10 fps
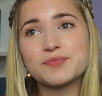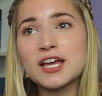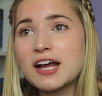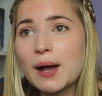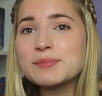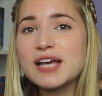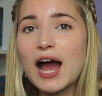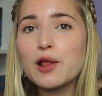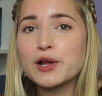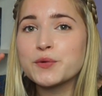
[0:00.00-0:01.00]
it comes
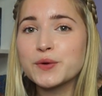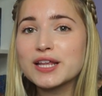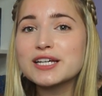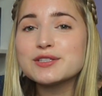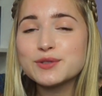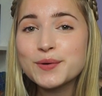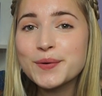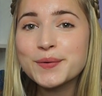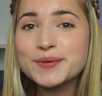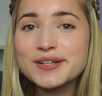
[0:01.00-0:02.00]
out like really
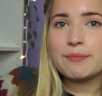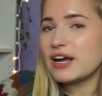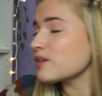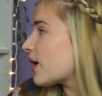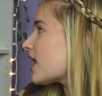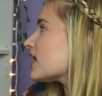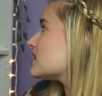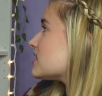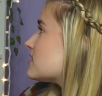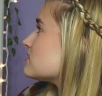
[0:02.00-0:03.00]
soon. And by the way, like
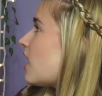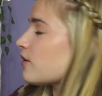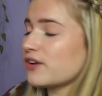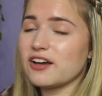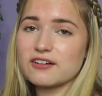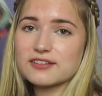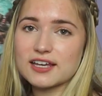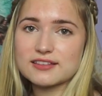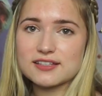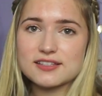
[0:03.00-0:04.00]
this is not real.
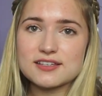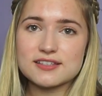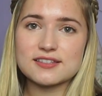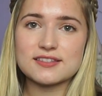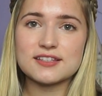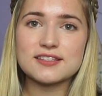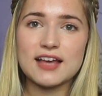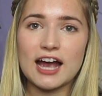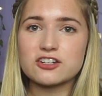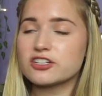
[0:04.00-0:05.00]
Like this is
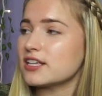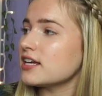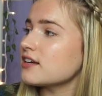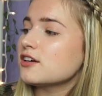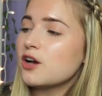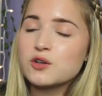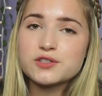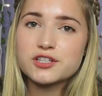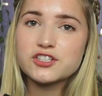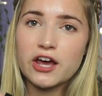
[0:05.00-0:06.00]
actually Ghost
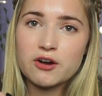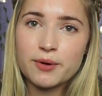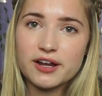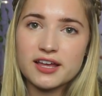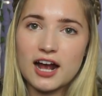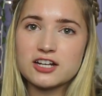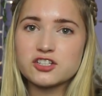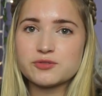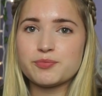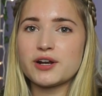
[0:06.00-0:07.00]
of the Shadow Market. I
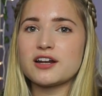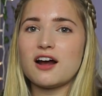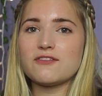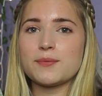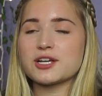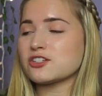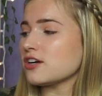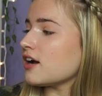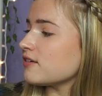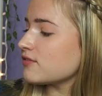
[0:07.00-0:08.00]
just printed off a
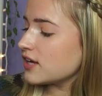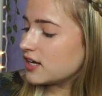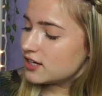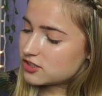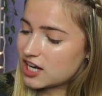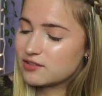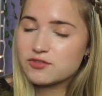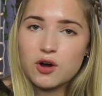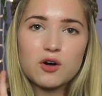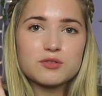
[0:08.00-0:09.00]
picture of Chain of
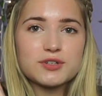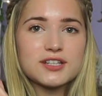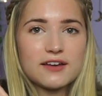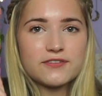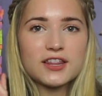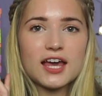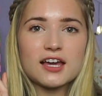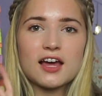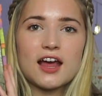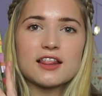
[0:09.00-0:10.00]
Gold because I feel
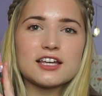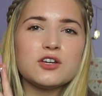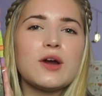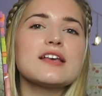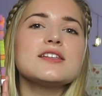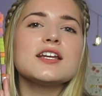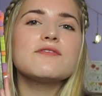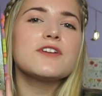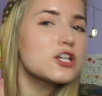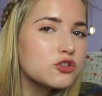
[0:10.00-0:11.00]
like like you guys need a
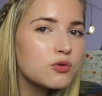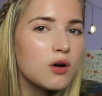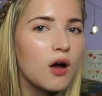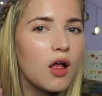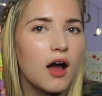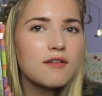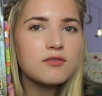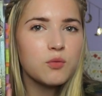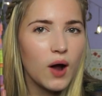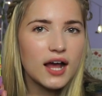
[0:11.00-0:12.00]
visual
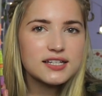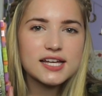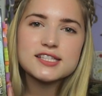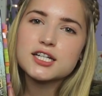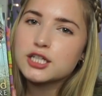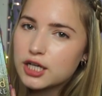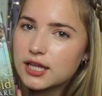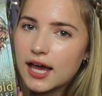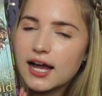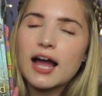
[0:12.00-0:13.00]
of what it's gonna look
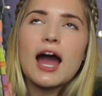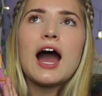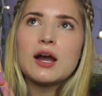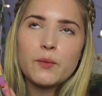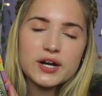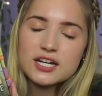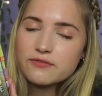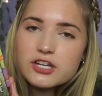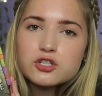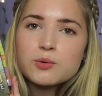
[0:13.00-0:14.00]
like. Like I wanted a
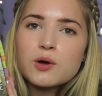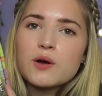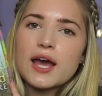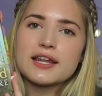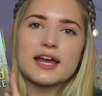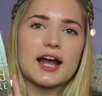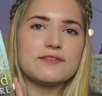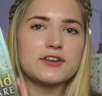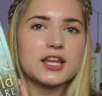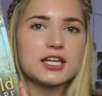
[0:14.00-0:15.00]
visual, and like
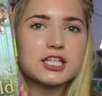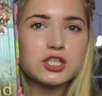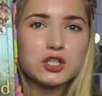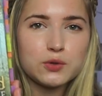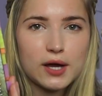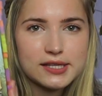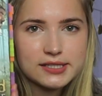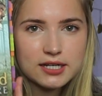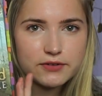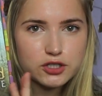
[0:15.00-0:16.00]
I feel like you guys
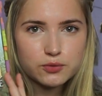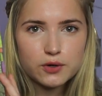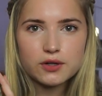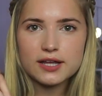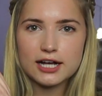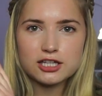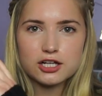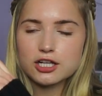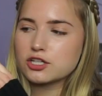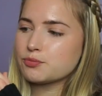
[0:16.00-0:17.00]
need a visual. Like I
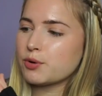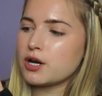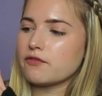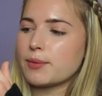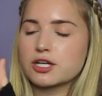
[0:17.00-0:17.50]
literally just printed off a